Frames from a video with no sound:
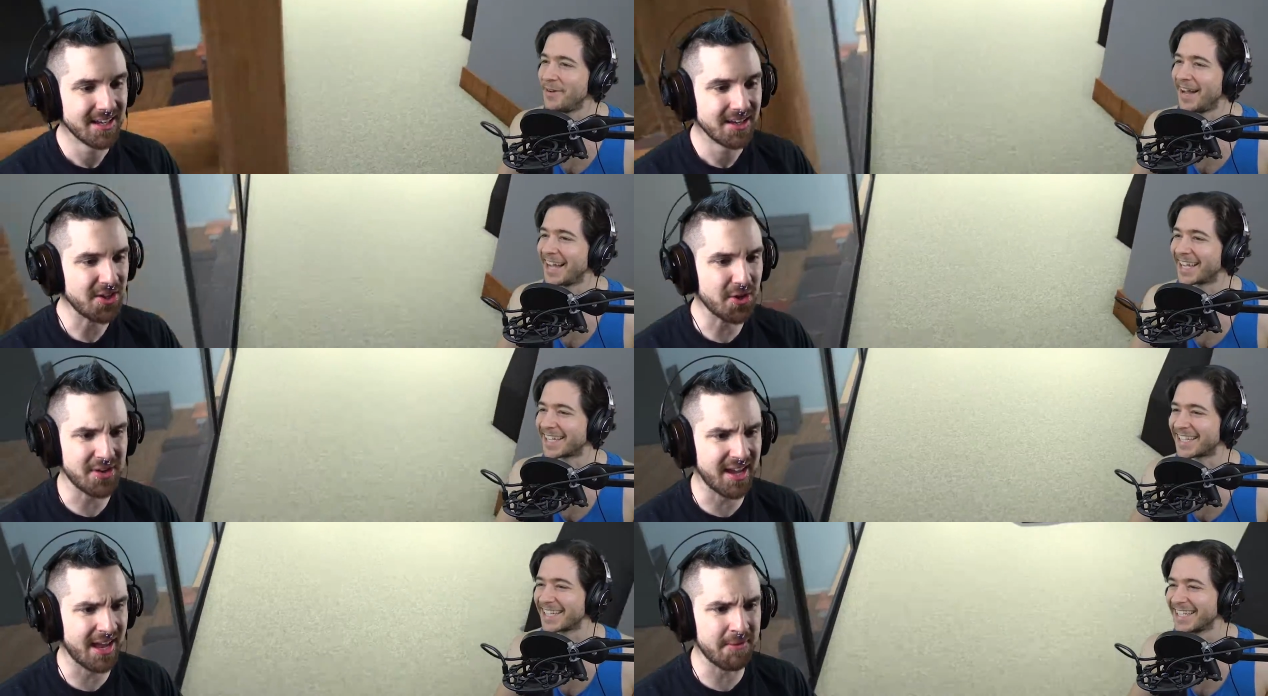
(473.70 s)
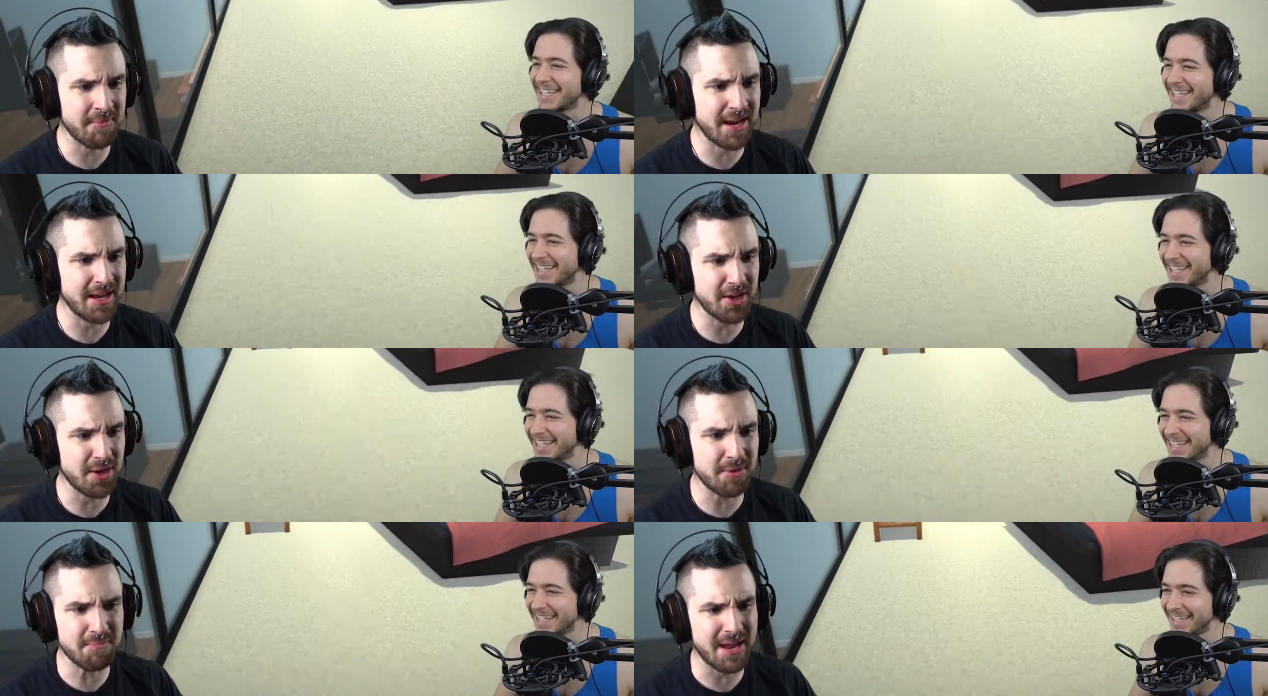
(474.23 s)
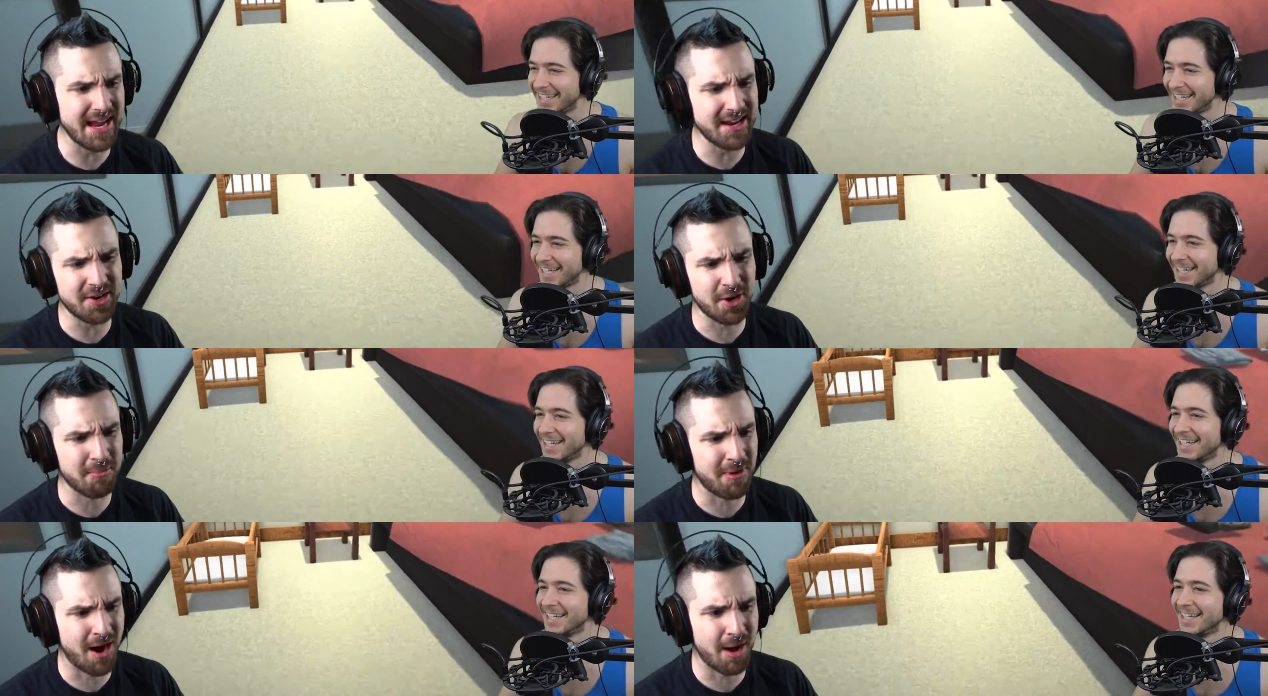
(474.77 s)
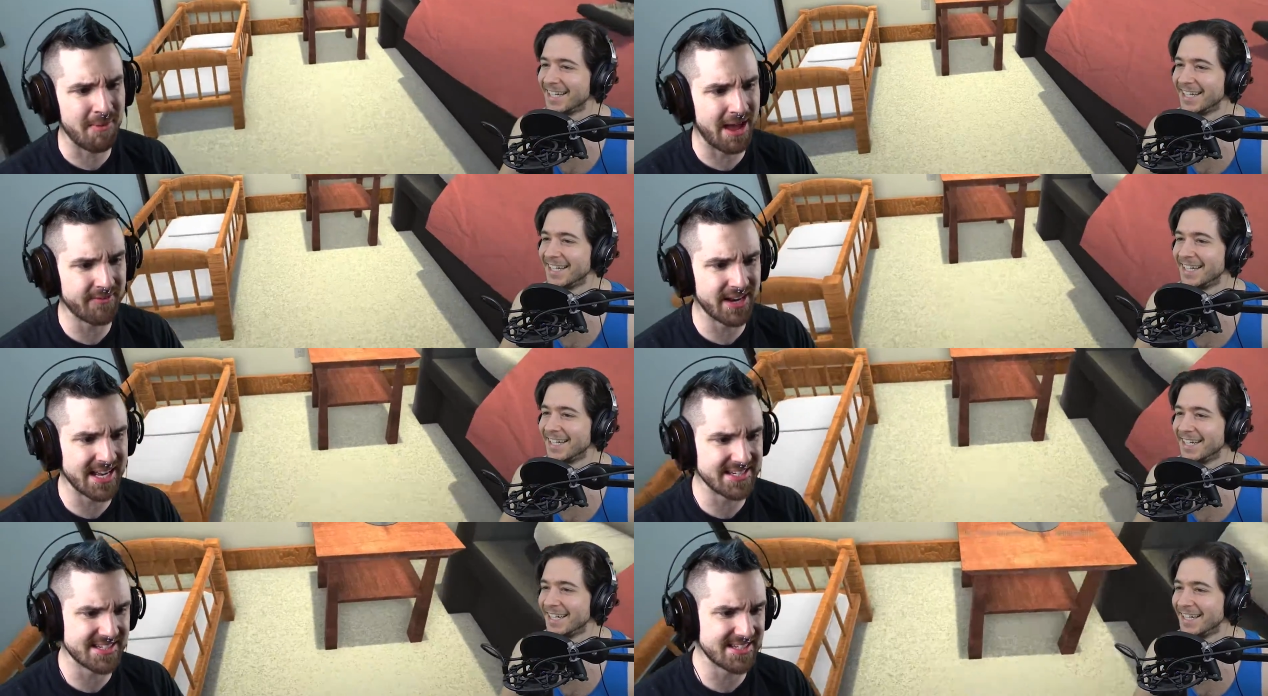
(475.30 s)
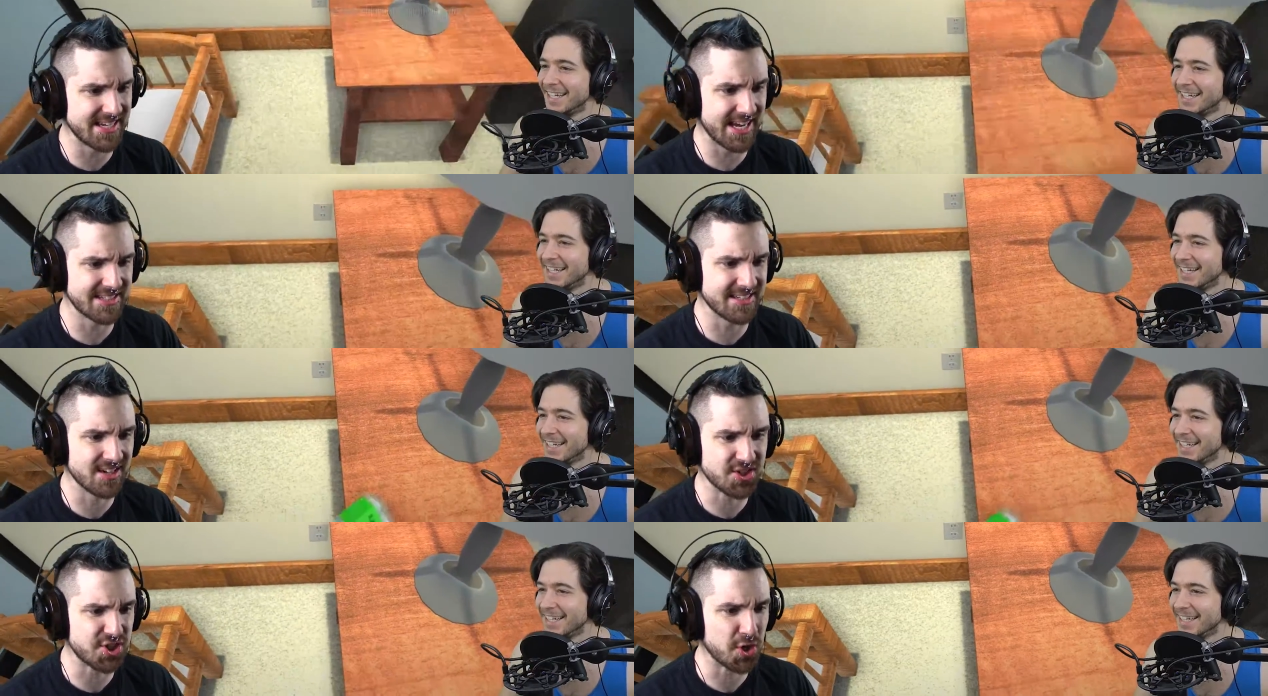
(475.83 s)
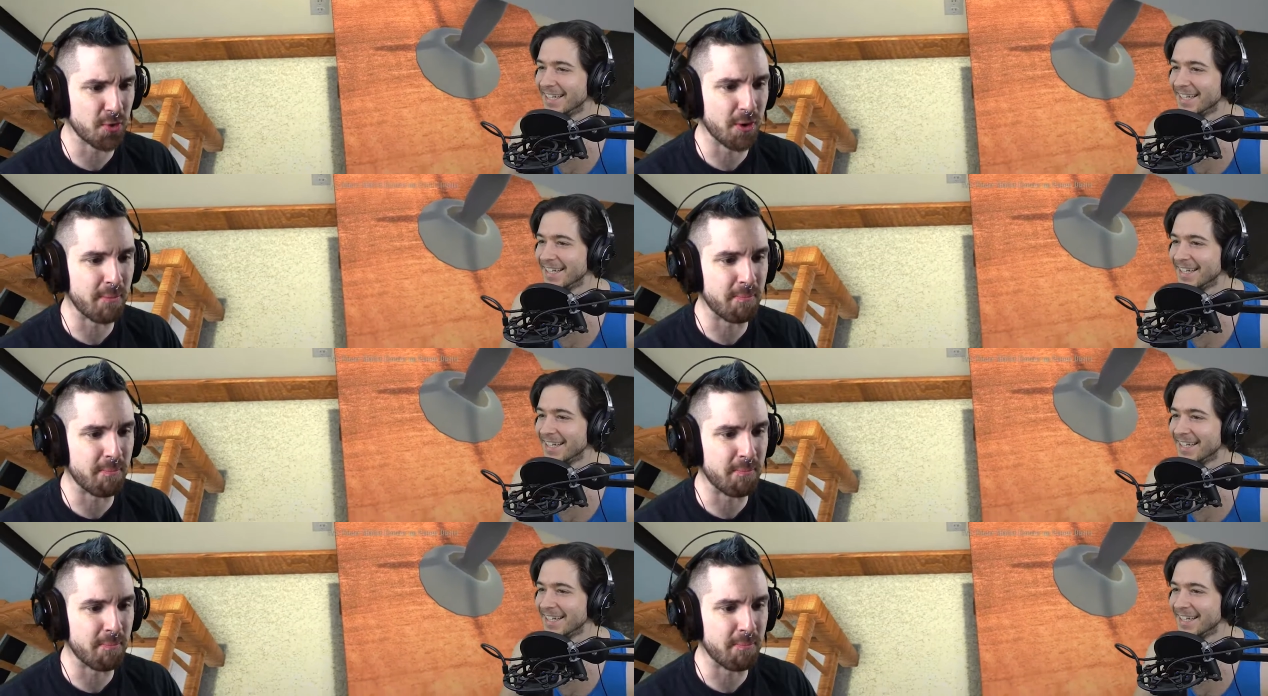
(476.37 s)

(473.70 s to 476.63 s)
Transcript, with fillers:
Speaker 1: You kidding me? Me and your mom haven't had sex since you were